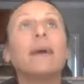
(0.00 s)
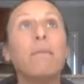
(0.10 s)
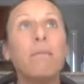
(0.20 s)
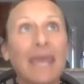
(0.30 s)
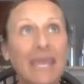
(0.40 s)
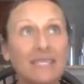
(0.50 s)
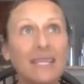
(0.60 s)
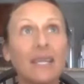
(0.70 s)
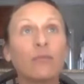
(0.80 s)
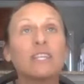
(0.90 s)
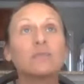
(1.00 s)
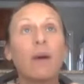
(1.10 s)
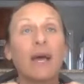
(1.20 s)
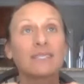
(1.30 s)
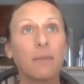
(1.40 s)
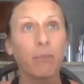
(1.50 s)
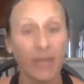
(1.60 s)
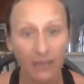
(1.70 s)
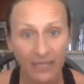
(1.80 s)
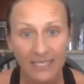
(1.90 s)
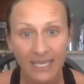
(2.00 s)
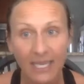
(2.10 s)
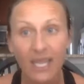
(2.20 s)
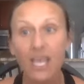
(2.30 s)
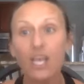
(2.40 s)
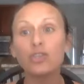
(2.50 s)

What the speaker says: amazing responsibility